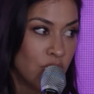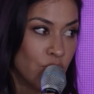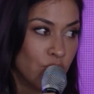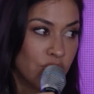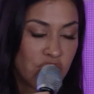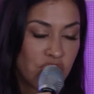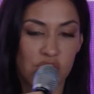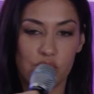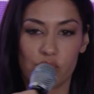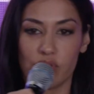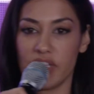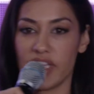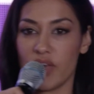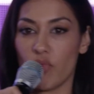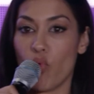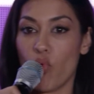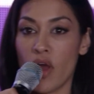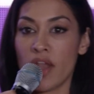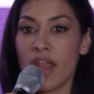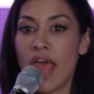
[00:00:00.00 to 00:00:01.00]
which is really
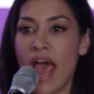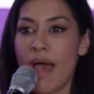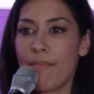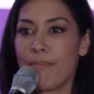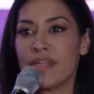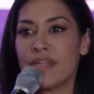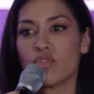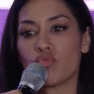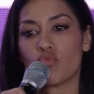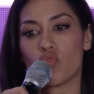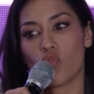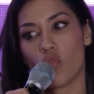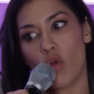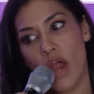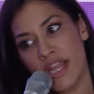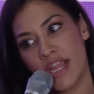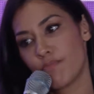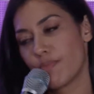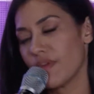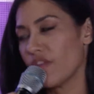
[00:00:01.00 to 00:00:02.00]
what happened
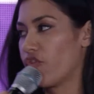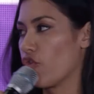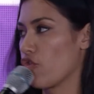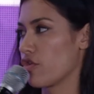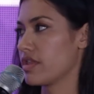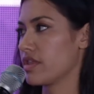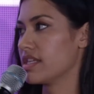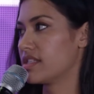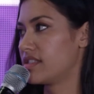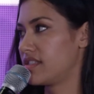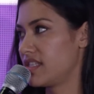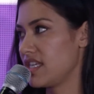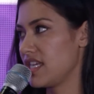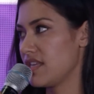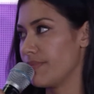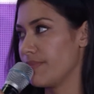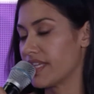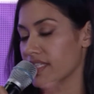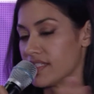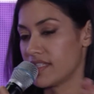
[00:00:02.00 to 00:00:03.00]
right before this
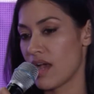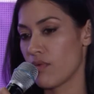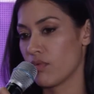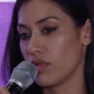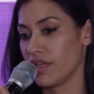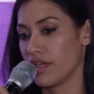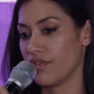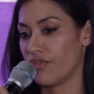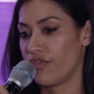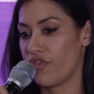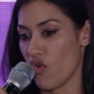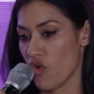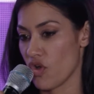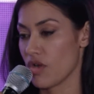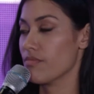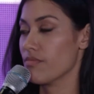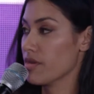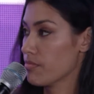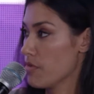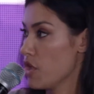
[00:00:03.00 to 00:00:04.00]
scene, because that will
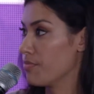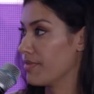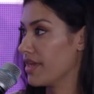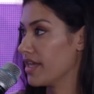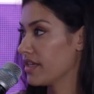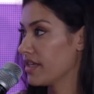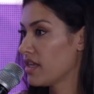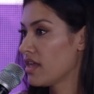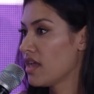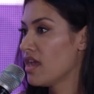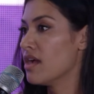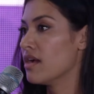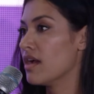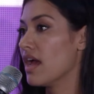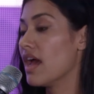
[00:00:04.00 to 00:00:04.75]
inform the moment. Yeah.